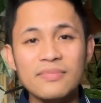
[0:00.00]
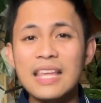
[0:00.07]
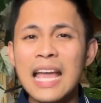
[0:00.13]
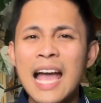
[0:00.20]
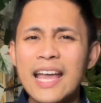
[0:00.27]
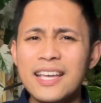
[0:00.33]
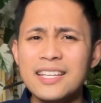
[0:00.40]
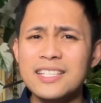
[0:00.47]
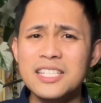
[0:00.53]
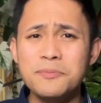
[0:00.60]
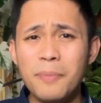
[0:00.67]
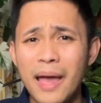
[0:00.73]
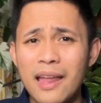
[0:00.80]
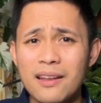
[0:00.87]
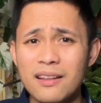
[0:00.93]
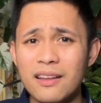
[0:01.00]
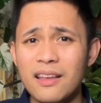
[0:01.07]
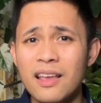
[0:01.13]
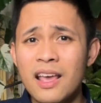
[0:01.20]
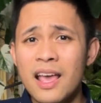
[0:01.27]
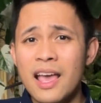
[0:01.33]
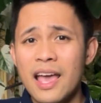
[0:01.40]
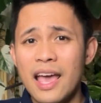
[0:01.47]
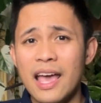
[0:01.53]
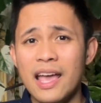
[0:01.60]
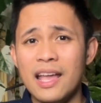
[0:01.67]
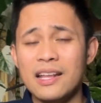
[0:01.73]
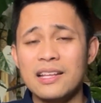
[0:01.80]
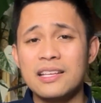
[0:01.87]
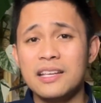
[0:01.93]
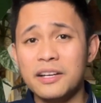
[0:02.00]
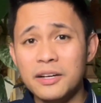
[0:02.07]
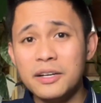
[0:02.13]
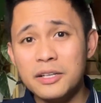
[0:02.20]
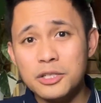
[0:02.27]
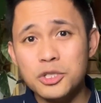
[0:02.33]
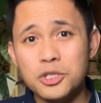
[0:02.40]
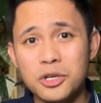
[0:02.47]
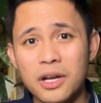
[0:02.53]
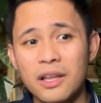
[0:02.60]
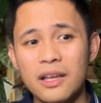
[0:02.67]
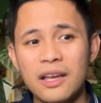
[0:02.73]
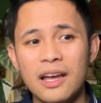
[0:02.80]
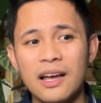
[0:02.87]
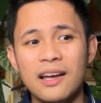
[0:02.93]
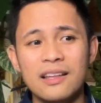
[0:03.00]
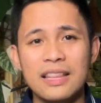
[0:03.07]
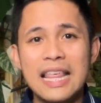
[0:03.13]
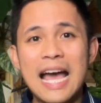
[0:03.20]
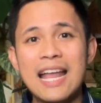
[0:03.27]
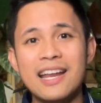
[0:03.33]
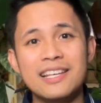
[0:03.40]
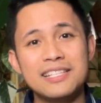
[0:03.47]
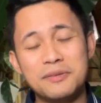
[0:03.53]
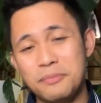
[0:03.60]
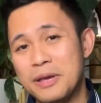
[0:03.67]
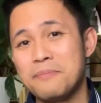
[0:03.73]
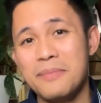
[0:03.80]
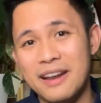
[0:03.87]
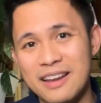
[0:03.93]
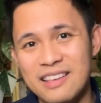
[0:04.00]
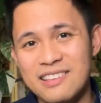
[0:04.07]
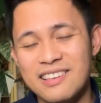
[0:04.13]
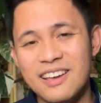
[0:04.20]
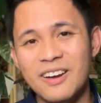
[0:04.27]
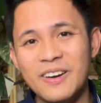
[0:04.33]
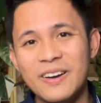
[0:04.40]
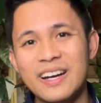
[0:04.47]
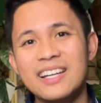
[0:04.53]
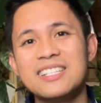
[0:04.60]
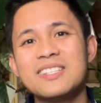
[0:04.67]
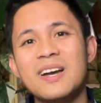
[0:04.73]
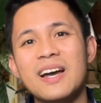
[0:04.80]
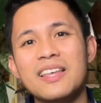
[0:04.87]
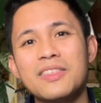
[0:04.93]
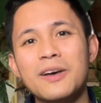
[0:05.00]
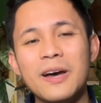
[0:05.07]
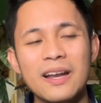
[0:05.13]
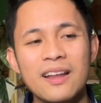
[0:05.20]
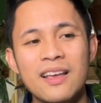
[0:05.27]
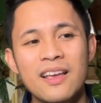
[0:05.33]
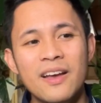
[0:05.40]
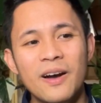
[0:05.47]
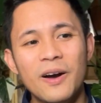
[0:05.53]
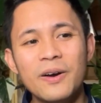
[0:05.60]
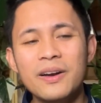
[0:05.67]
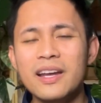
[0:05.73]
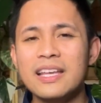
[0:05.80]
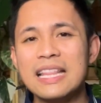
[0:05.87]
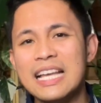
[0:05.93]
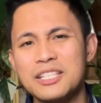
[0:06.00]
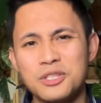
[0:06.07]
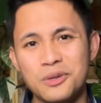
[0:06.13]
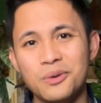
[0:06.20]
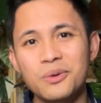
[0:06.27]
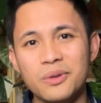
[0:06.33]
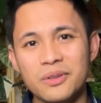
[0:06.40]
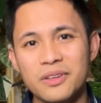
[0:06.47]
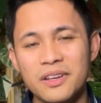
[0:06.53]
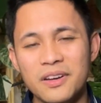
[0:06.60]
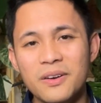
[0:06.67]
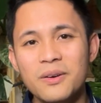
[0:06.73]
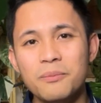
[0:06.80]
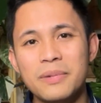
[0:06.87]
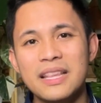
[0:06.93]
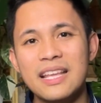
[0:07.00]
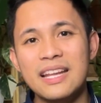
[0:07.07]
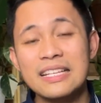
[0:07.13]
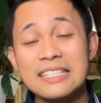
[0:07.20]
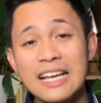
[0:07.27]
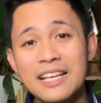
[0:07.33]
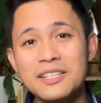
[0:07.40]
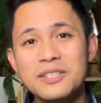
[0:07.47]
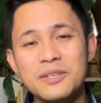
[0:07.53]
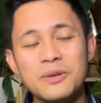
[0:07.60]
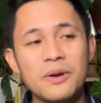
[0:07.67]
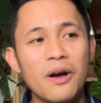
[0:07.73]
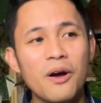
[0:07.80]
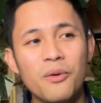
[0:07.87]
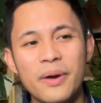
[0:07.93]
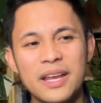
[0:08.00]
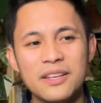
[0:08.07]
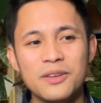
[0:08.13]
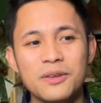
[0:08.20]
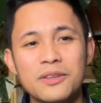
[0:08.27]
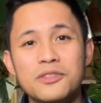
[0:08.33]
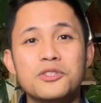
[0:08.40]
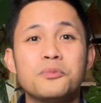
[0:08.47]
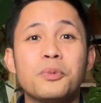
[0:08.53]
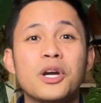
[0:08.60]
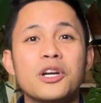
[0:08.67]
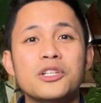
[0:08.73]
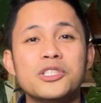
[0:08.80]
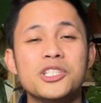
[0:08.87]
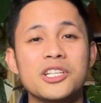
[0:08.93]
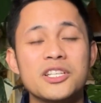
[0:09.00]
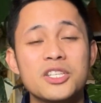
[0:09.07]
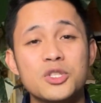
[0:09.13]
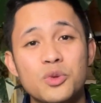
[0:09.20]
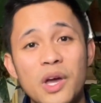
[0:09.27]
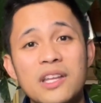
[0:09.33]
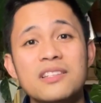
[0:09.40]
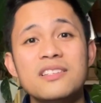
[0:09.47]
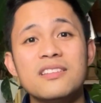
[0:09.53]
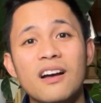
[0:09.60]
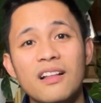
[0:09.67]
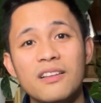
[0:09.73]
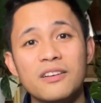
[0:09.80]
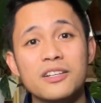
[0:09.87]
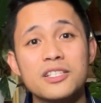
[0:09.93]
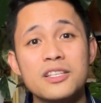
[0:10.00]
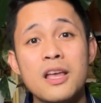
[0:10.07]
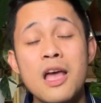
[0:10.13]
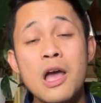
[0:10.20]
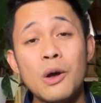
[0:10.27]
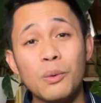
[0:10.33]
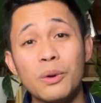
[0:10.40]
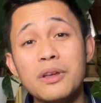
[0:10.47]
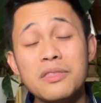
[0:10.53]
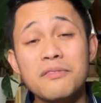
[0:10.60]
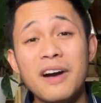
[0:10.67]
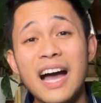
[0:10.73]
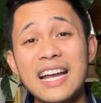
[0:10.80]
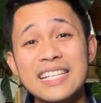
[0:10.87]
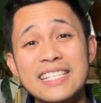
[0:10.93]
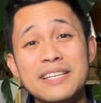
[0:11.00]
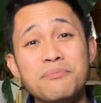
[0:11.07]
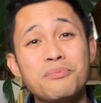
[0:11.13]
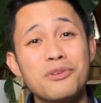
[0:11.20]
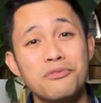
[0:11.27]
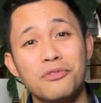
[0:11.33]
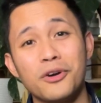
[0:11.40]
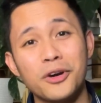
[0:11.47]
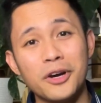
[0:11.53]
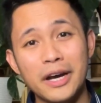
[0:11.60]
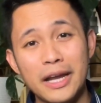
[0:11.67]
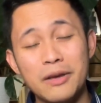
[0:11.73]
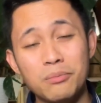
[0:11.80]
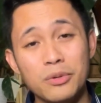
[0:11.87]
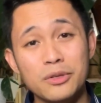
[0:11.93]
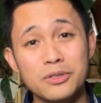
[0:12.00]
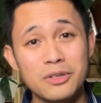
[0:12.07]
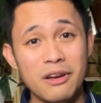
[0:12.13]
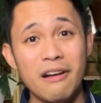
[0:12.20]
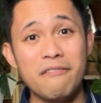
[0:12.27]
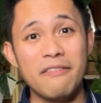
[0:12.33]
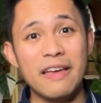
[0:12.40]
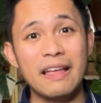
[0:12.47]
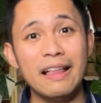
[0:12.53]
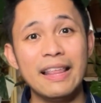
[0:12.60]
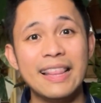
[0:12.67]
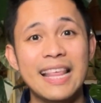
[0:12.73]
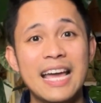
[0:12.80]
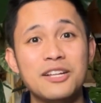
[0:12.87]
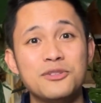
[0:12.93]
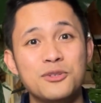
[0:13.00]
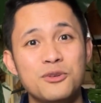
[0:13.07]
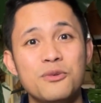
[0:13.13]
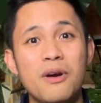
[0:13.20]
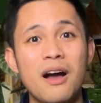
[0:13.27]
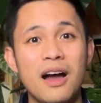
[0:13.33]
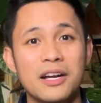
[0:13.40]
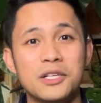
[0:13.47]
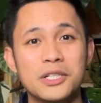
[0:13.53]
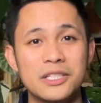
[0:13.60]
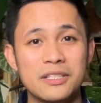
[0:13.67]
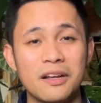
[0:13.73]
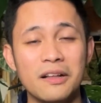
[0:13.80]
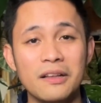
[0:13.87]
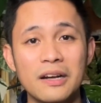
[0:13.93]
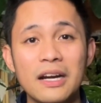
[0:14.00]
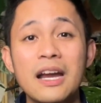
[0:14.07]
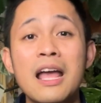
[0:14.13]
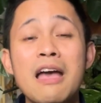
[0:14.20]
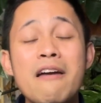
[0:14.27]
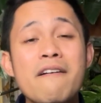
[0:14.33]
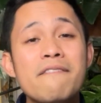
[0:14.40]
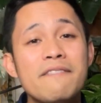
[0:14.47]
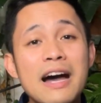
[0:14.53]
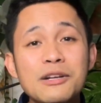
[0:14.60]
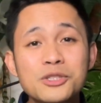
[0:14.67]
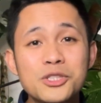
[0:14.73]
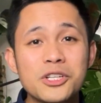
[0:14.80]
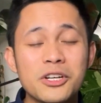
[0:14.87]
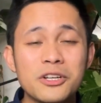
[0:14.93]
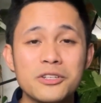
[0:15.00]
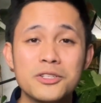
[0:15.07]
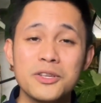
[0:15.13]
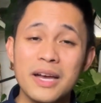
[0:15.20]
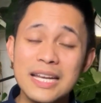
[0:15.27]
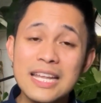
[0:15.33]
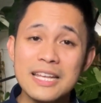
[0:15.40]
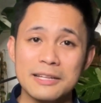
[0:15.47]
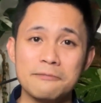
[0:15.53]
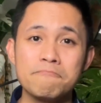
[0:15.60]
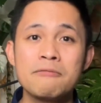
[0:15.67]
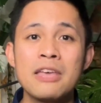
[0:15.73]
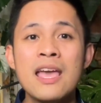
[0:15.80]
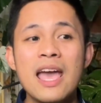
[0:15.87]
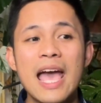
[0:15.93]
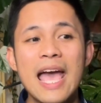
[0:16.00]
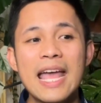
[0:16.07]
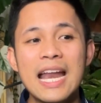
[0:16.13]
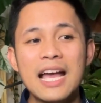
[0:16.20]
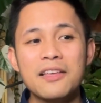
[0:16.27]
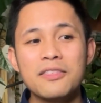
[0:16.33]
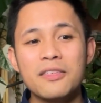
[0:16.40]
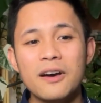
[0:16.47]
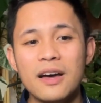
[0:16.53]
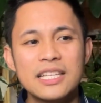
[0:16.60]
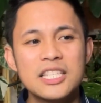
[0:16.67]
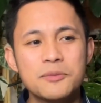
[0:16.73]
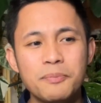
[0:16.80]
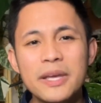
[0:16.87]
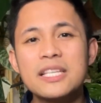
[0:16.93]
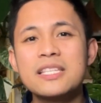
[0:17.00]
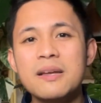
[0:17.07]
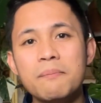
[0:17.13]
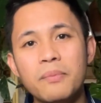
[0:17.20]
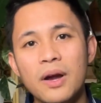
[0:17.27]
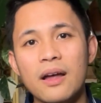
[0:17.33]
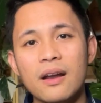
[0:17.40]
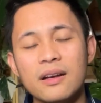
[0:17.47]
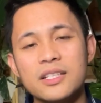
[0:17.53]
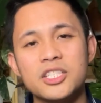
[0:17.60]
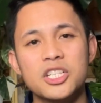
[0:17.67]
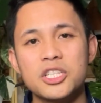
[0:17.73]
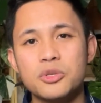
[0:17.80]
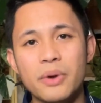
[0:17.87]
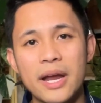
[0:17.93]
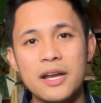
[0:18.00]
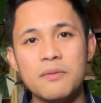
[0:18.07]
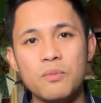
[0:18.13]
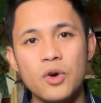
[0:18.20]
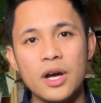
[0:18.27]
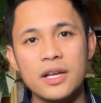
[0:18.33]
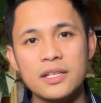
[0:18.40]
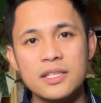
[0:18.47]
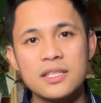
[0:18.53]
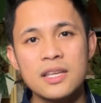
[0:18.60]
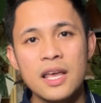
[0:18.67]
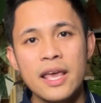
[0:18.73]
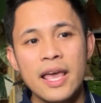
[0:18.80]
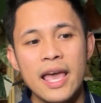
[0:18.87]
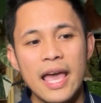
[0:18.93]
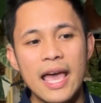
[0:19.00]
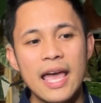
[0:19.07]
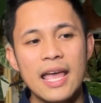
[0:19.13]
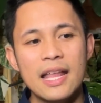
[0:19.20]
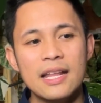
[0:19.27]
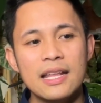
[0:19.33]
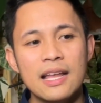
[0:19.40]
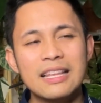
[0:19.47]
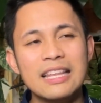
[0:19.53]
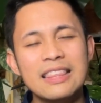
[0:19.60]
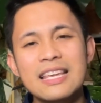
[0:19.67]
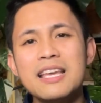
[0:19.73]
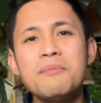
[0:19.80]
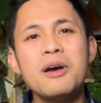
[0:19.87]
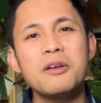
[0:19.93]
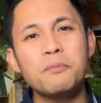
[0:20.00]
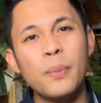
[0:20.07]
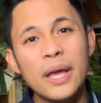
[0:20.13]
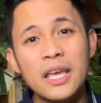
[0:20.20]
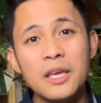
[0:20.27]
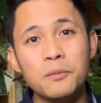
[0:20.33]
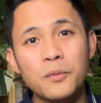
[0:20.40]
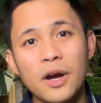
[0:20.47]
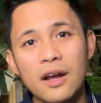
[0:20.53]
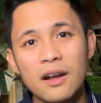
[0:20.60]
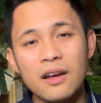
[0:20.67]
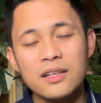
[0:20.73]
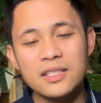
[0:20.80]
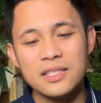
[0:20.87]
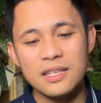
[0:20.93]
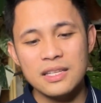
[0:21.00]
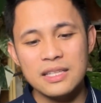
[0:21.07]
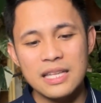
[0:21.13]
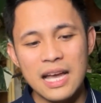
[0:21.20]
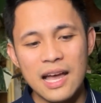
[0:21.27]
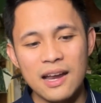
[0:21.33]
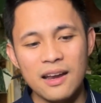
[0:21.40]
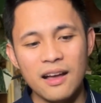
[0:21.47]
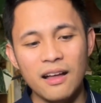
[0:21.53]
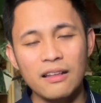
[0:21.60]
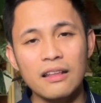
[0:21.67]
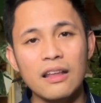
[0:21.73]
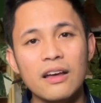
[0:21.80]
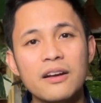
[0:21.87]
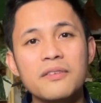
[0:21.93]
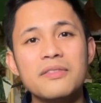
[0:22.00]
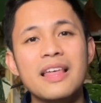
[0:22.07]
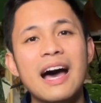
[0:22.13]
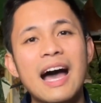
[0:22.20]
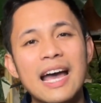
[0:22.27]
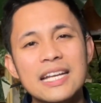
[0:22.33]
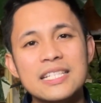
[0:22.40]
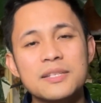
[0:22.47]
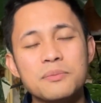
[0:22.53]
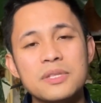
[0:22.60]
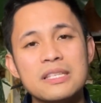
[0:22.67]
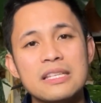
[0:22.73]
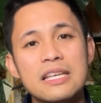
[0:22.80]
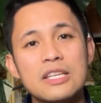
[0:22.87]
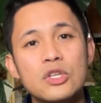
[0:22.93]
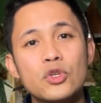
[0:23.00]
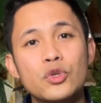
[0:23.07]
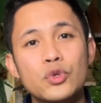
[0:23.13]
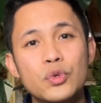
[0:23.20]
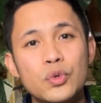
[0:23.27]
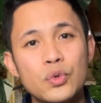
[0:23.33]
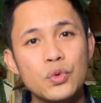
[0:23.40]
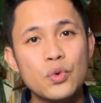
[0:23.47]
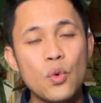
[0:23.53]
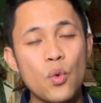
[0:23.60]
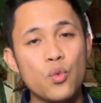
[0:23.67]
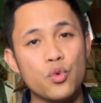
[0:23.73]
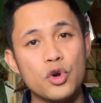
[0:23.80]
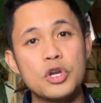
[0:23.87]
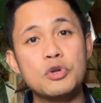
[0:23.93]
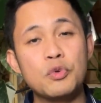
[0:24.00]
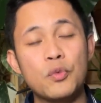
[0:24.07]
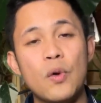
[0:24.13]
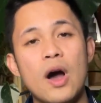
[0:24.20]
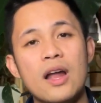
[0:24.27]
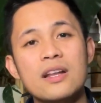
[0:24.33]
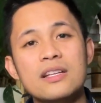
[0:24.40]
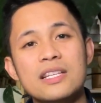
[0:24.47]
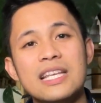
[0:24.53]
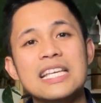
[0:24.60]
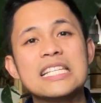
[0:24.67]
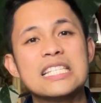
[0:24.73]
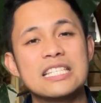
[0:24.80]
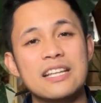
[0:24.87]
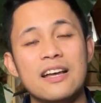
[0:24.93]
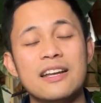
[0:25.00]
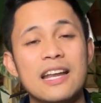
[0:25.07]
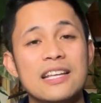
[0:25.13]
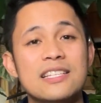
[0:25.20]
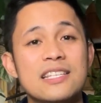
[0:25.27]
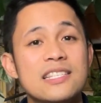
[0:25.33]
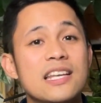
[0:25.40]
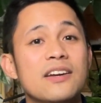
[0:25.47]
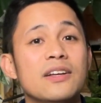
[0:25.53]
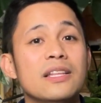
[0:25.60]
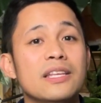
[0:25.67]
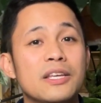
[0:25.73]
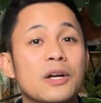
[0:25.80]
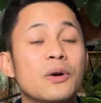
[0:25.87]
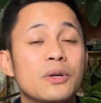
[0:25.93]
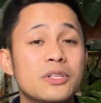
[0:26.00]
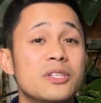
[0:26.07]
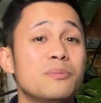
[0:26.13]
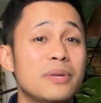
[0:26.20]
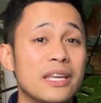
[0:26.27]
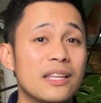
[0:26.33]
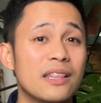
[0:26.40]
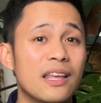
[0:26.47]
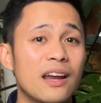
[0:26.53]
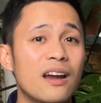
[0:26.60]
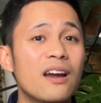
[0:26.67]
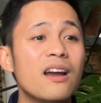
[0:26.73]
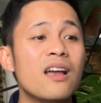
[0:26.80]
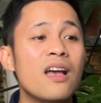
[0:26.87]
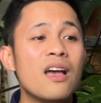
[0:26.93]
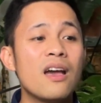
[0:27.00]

I can spend. And here in Australia, that is big money. Okay, so I thought, okay, that's cool, you know? But then it tells you, oh wait, you need to purchase $20 worth of item before you're able to avail that $200 voucher. So I did. And I thought, let's pick some products, just random ones. And the thing about picking products is that a lot of the items that you would want is not necessarily going to be in there.